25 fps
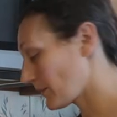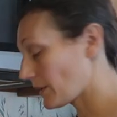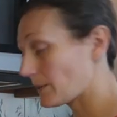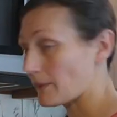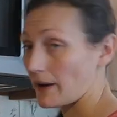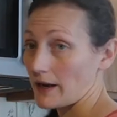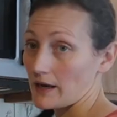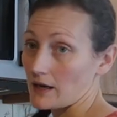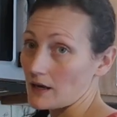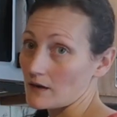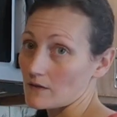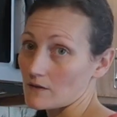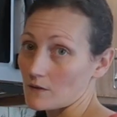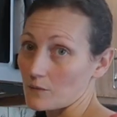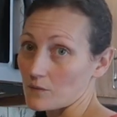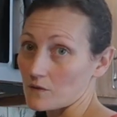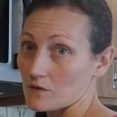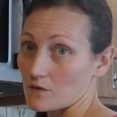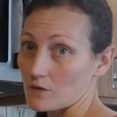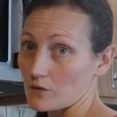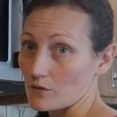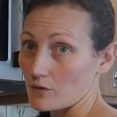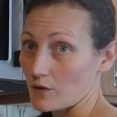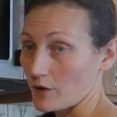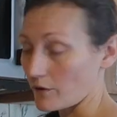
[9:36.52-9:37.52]
be making some
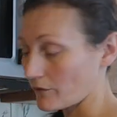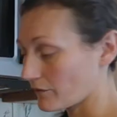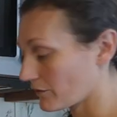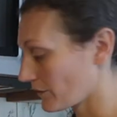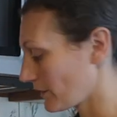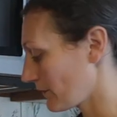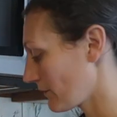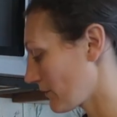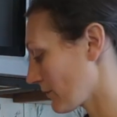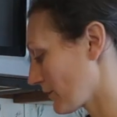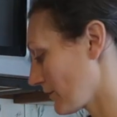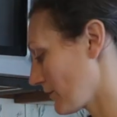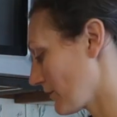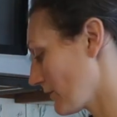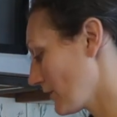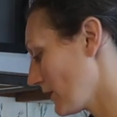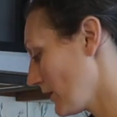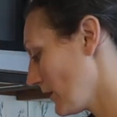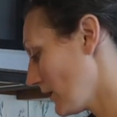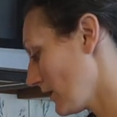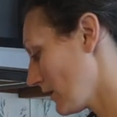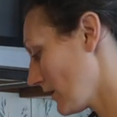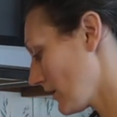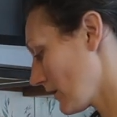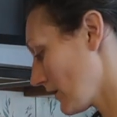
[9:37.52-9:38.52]
soon, hopefully, for
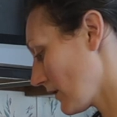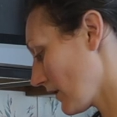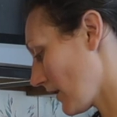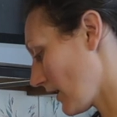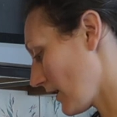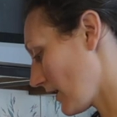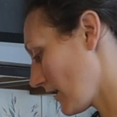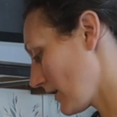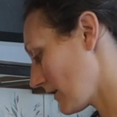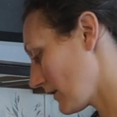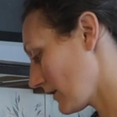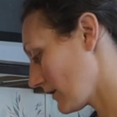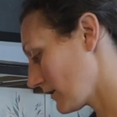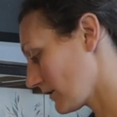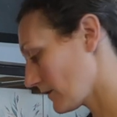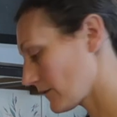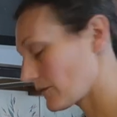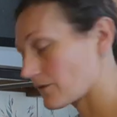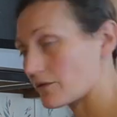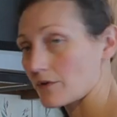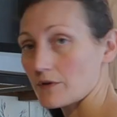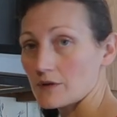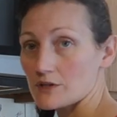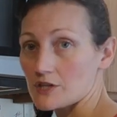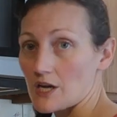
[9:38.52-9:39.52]
uh,
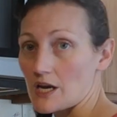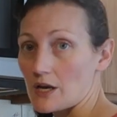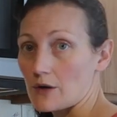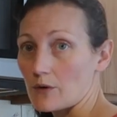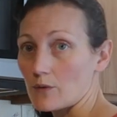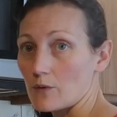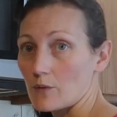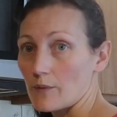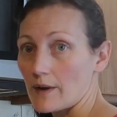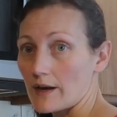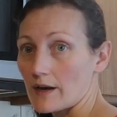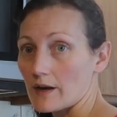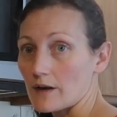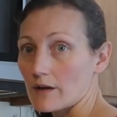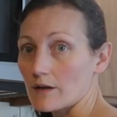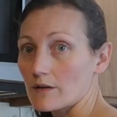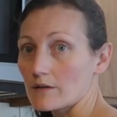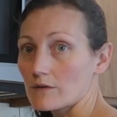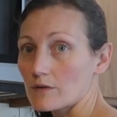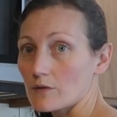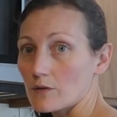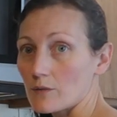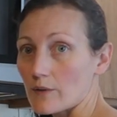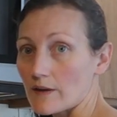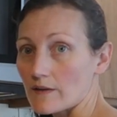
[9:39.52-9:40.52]
for the channel. We'll make
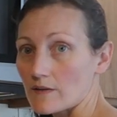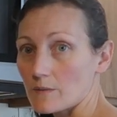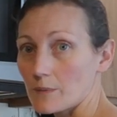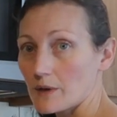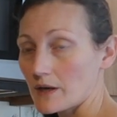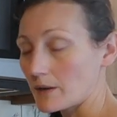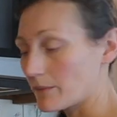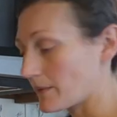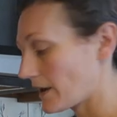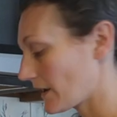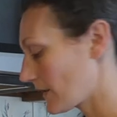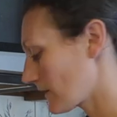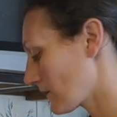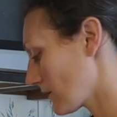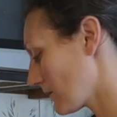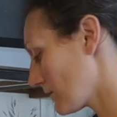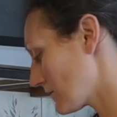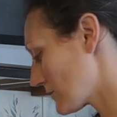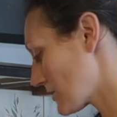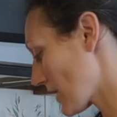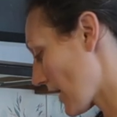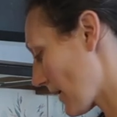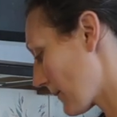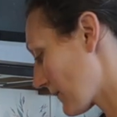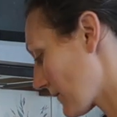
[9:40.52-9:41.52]
a, do a recipe and make
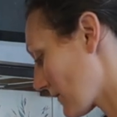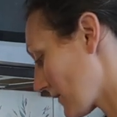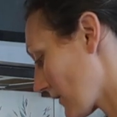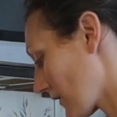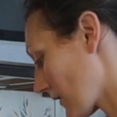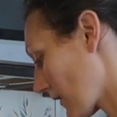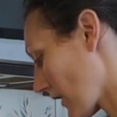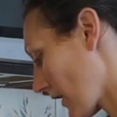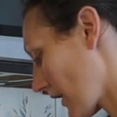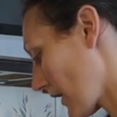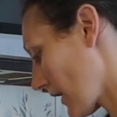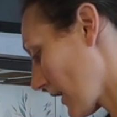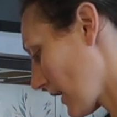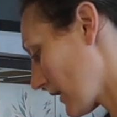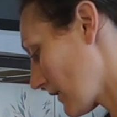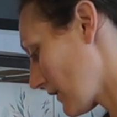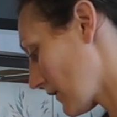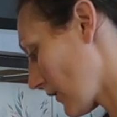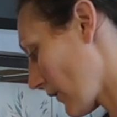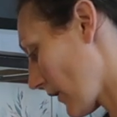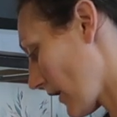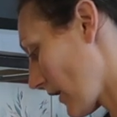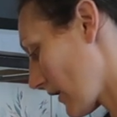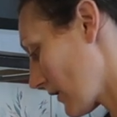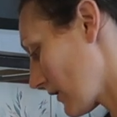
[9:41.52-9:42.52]
some chapstick. I had
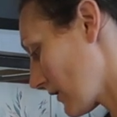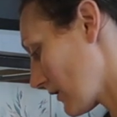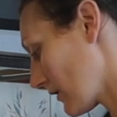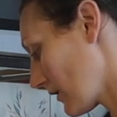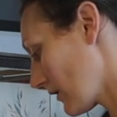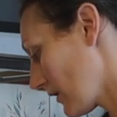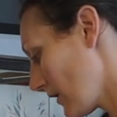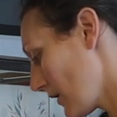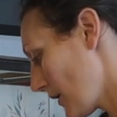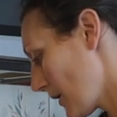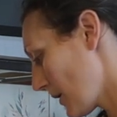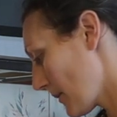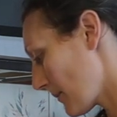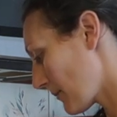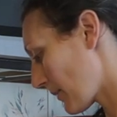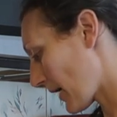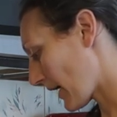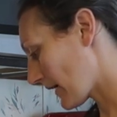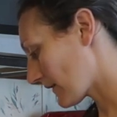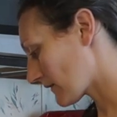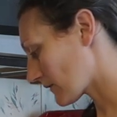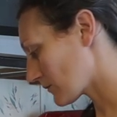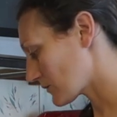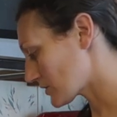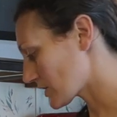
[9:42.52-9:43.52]
to go out and
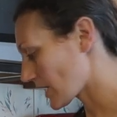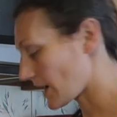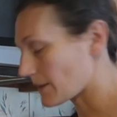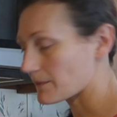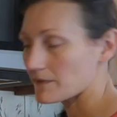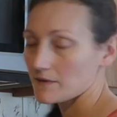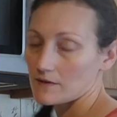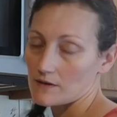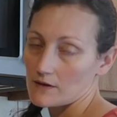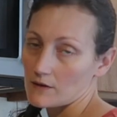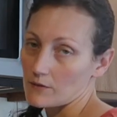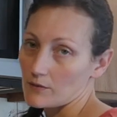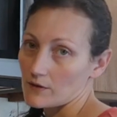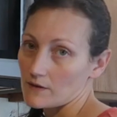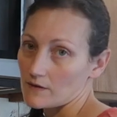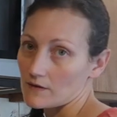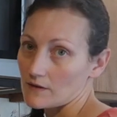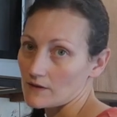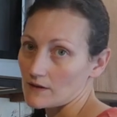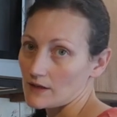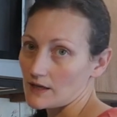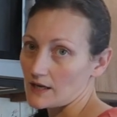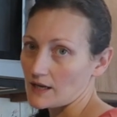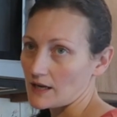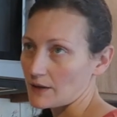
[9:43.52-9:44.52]
buy some chapstick
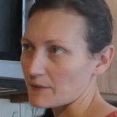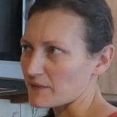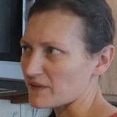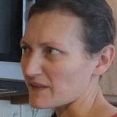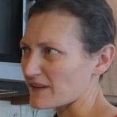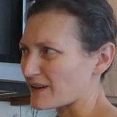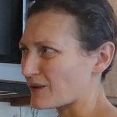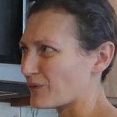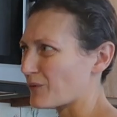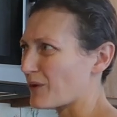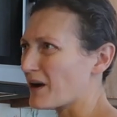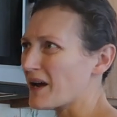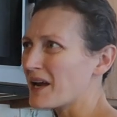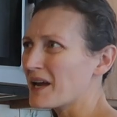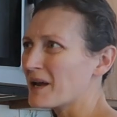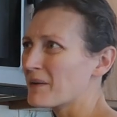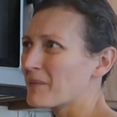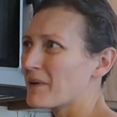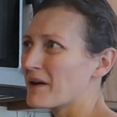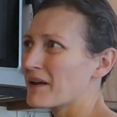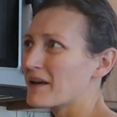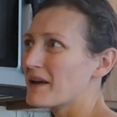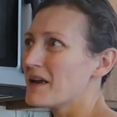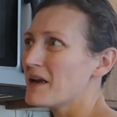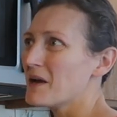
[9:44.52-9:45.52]
recently, and I was like, why
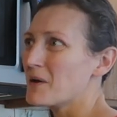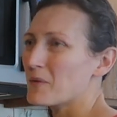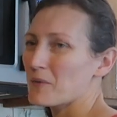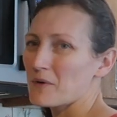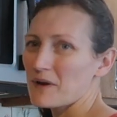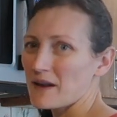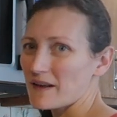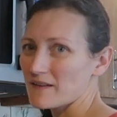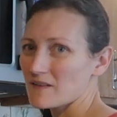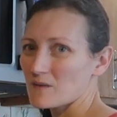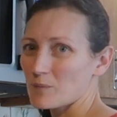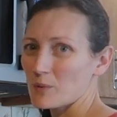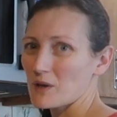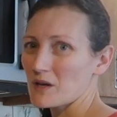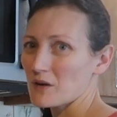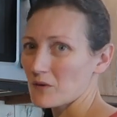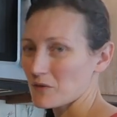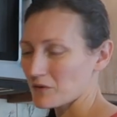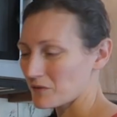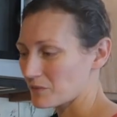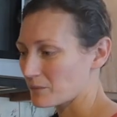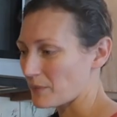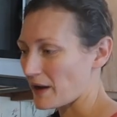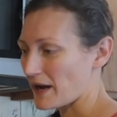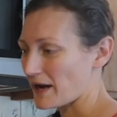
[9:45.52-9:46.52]
am I, what I spent
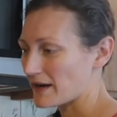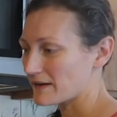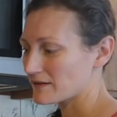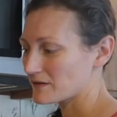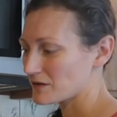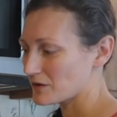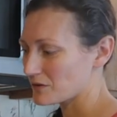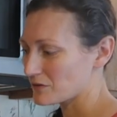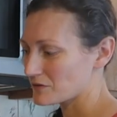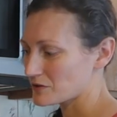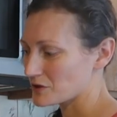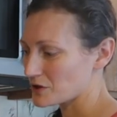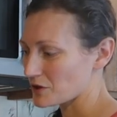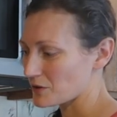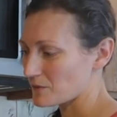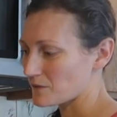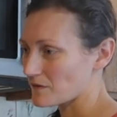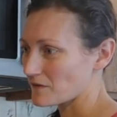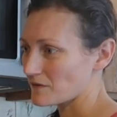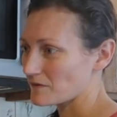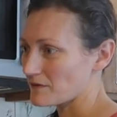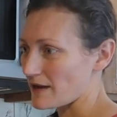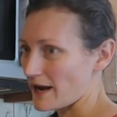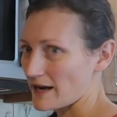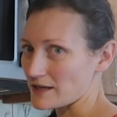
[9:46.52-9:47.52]
on buying two
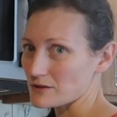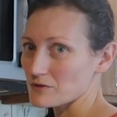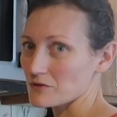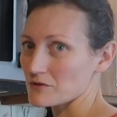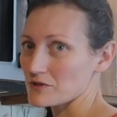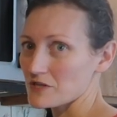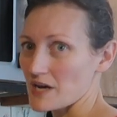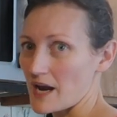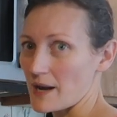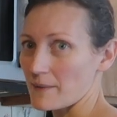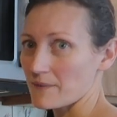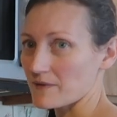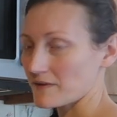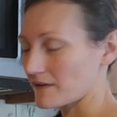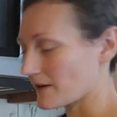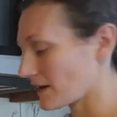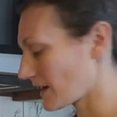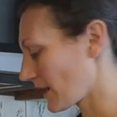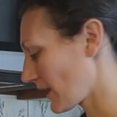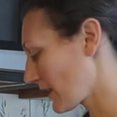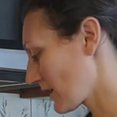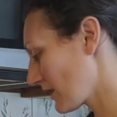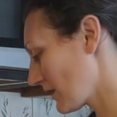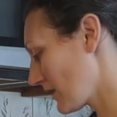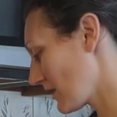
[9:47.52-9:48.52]
tubes of natural
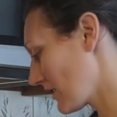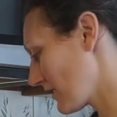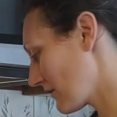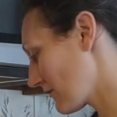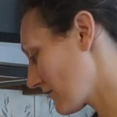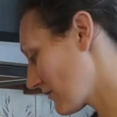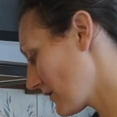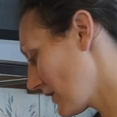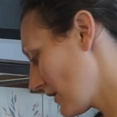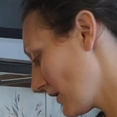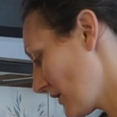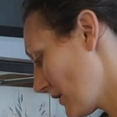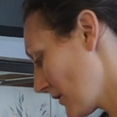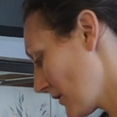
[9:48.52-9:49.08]
chapstick, I could have